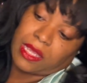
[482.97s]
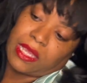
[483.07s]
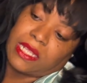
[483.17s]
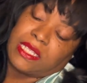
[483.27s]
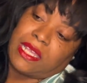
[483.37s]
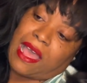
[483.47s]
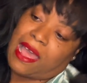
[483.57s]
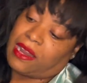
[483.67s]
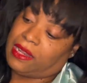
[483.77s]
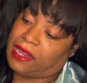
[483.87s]
it's
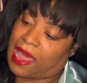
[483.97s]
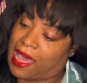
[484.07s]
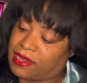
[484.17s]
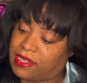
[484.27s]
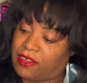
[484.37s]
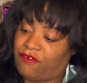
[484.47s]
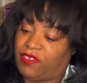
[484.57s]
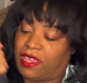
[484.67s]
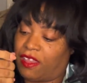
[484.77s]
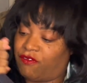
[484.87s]
got a lot of
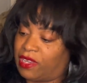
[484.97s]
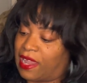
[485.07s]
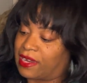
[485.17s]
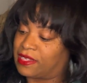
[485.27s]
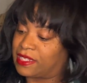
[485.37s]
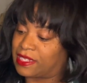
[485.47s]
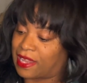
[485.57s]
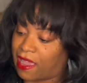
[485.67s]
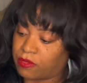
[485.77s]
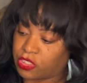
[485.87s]
give, a lot of
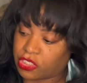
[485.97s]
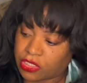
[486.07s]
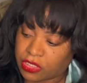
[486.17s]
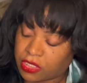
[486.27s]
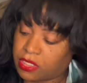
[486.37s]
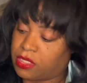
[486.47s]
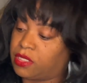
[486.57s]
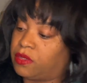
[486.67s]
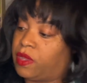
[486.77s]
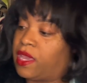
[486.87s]
slouch.
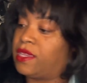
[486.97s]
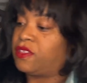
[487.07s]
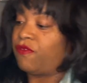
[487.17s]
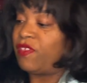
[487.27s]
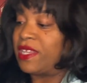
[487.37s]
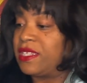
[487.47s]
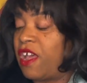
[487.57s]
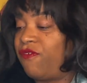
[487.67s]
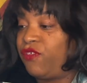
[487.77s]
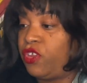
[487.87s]
Okay, so if that's
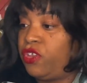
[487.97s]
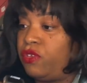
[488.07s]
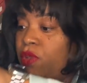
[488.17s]
not for you,